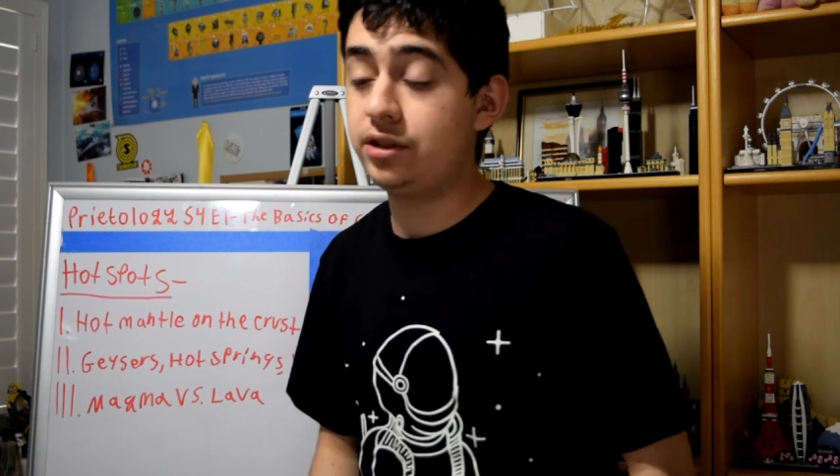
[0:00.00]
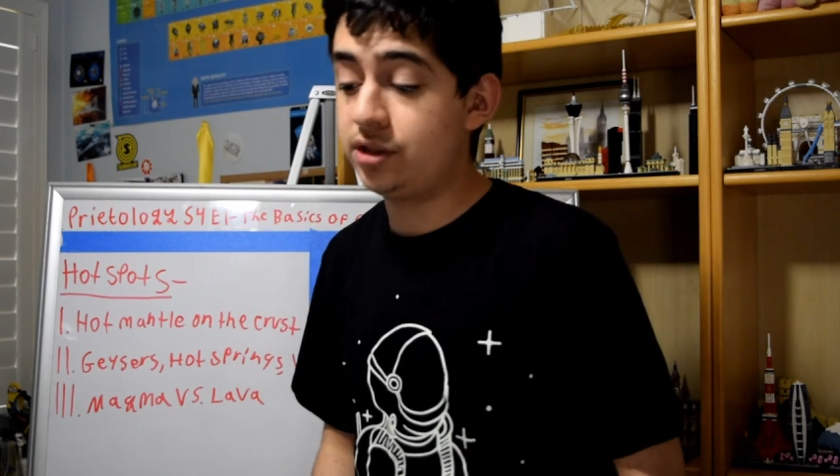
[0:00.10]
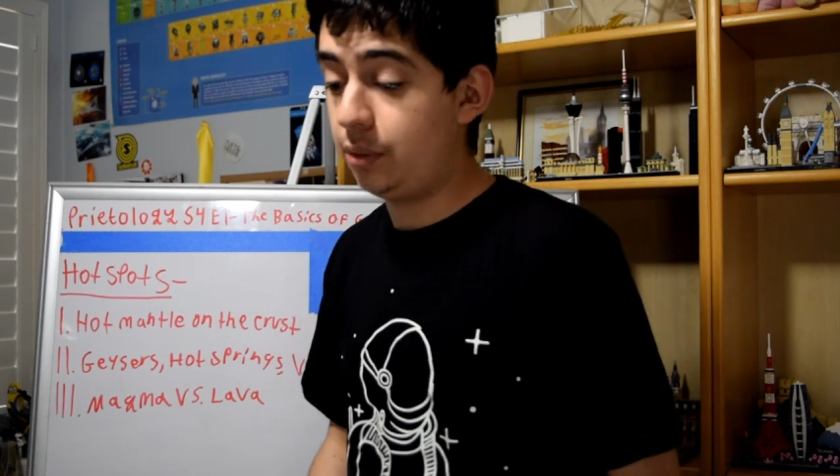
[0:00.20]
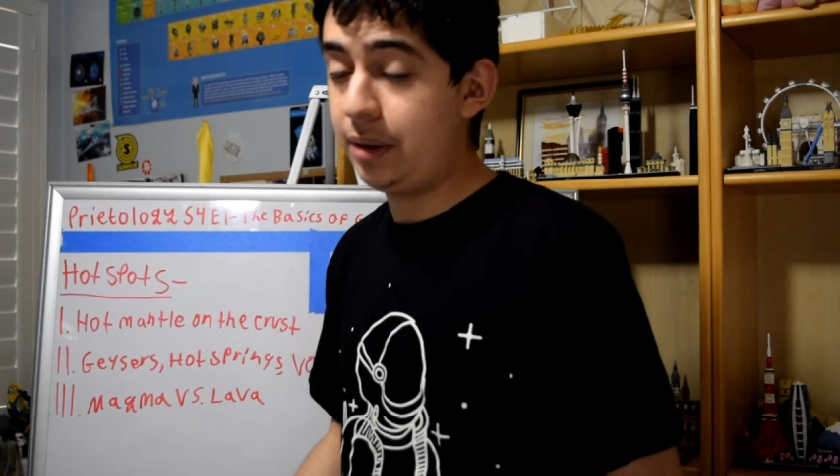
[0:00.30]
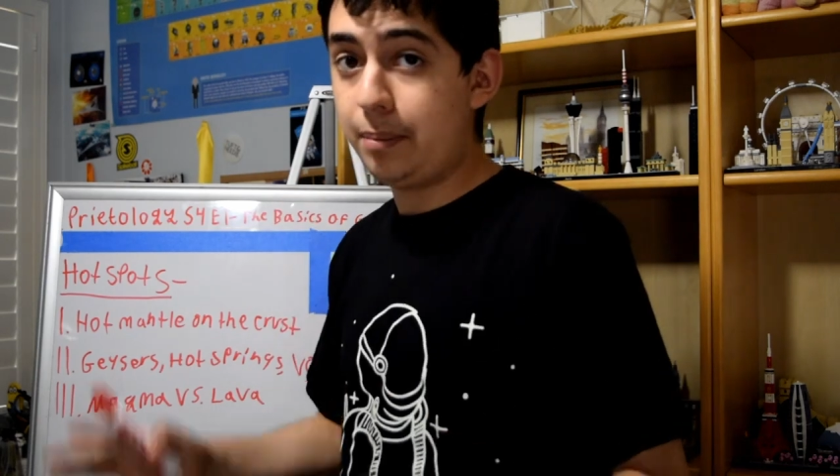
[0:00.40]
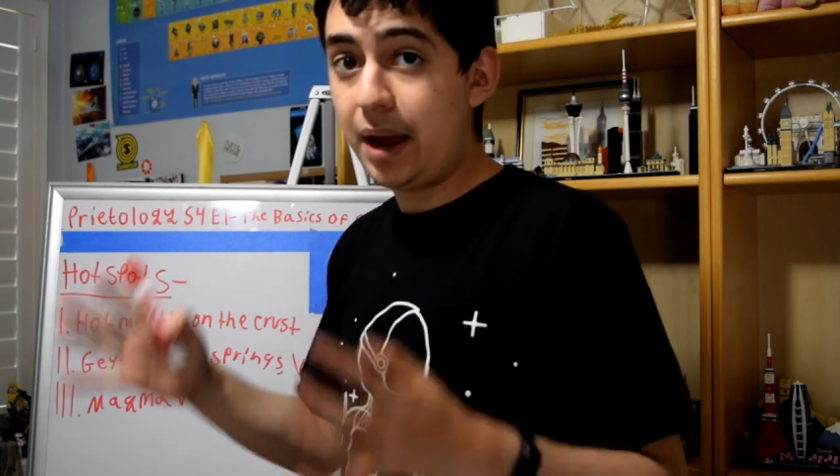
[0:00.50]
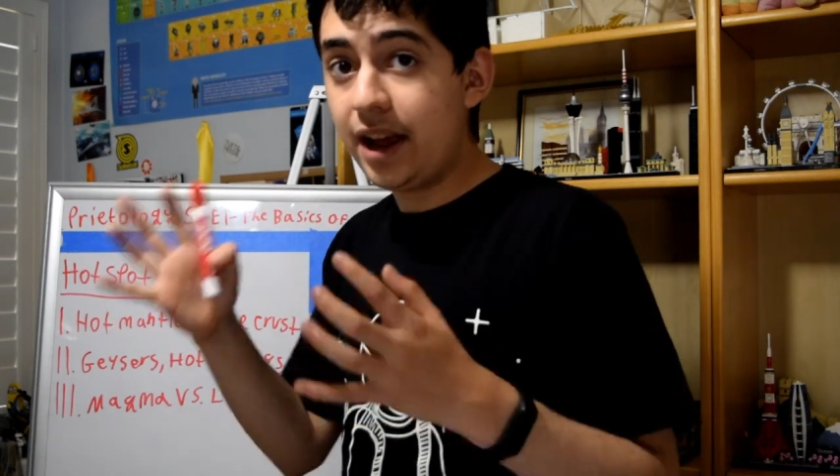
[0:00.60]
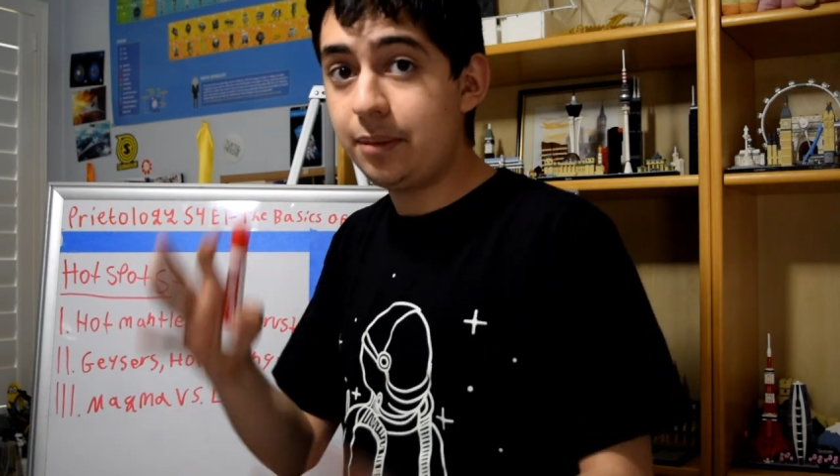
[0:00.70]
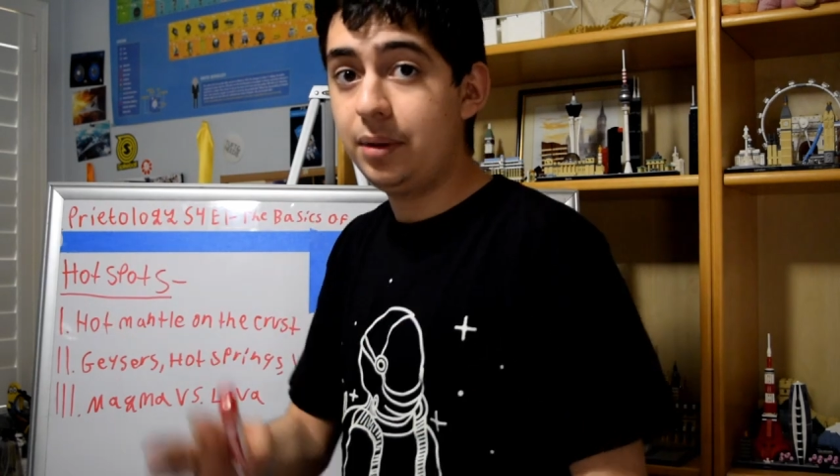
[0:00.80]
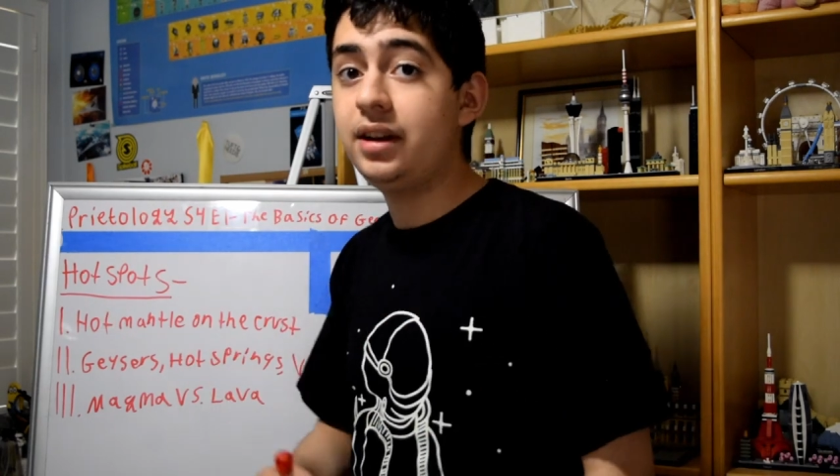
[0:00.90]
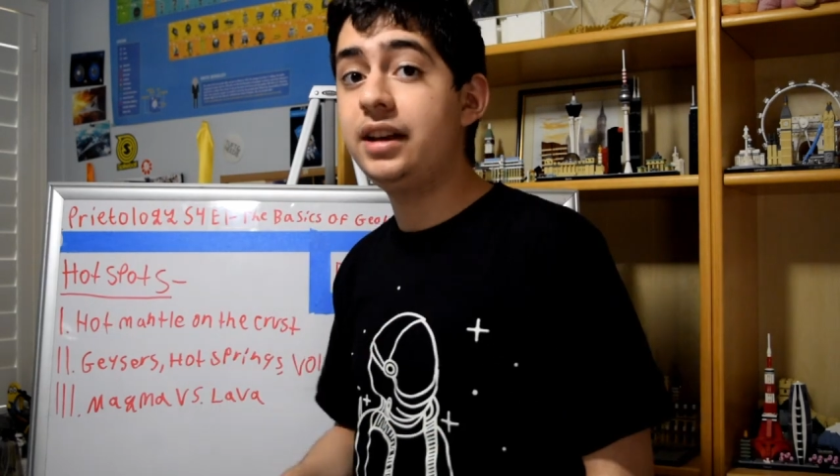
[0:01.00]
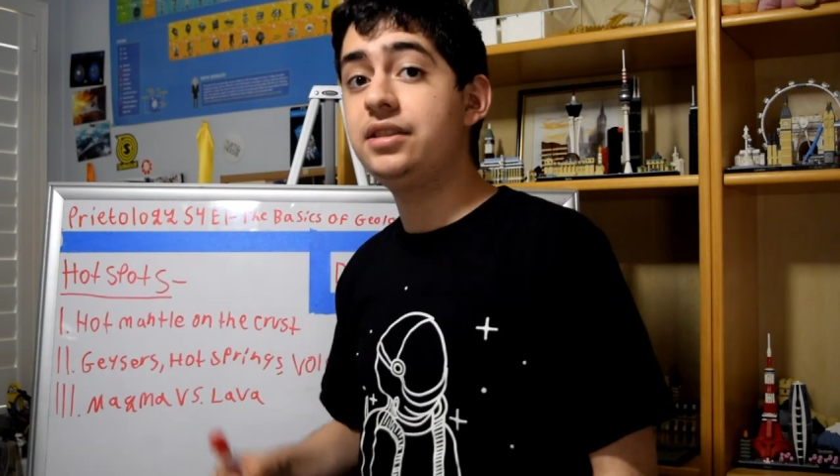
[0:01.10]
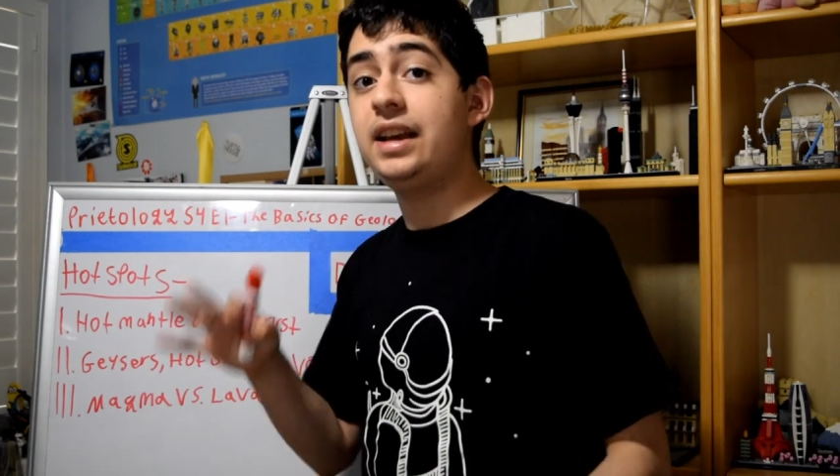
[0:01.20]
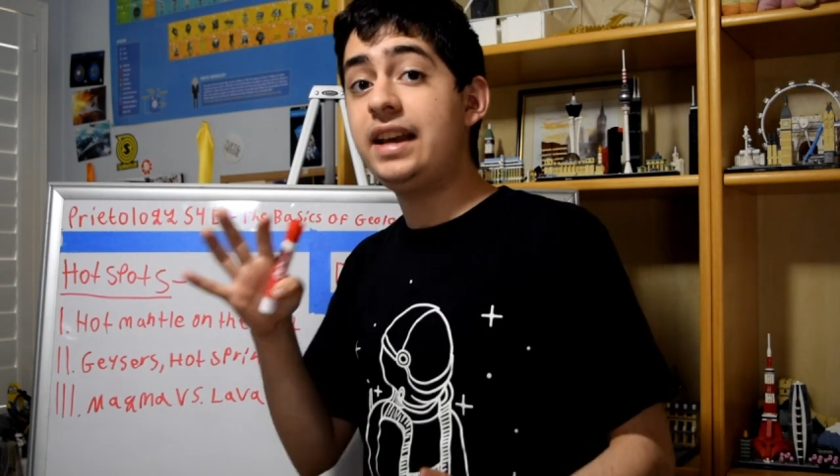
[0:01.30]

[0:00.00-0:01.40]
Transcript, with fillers: So when magma is